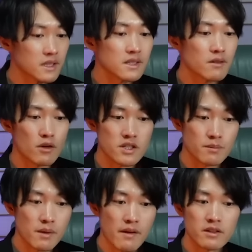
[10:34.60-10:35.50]
the Roger
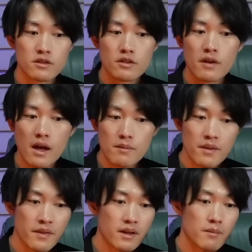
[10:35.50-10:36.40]
Pirate knew everything
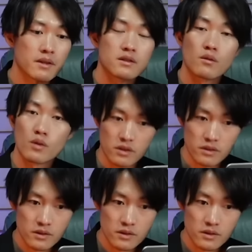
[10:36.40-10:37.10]
about the world,